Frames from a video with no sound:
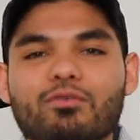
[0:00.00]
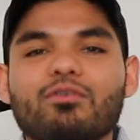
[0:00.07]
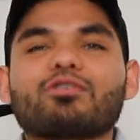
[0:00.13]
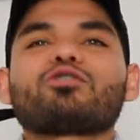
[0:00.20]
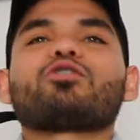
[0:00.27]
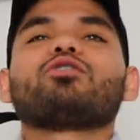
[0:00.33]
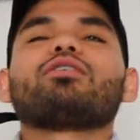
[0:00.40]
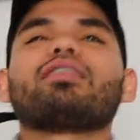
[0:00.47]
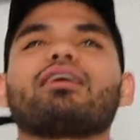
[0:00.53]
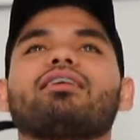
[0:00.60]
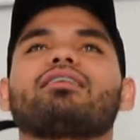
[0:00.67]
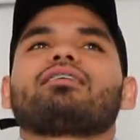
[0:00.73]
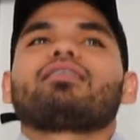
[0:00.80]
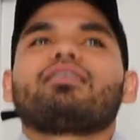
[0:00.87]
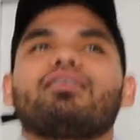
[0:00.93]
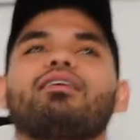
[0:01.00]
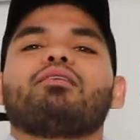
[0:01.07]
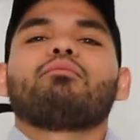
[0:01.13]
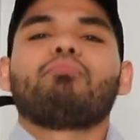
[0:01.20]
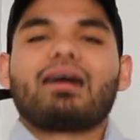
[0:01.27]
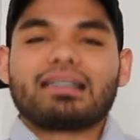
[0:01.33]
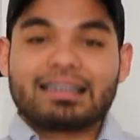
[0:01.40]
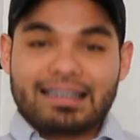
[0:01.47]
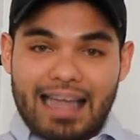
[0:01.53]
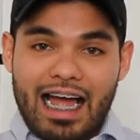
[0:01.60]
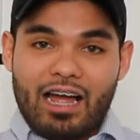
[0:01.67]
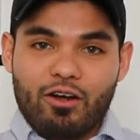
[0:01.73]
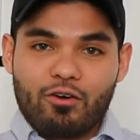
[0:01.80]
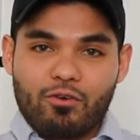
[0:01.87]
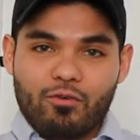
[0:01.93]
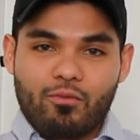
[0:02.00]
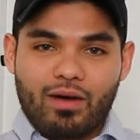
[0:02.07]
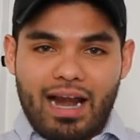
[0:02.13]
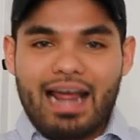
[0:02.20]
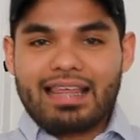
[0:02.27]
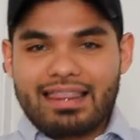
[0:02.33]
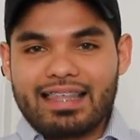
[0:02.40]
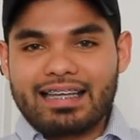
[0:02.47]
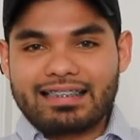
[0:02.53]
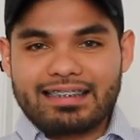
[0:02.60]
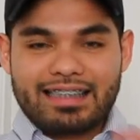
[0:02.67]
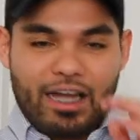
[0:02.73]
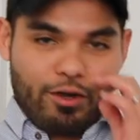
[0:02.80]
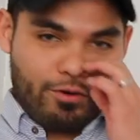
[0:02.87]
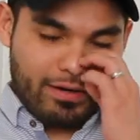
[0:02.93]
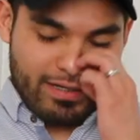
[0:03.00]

want to show you like my style. What I think style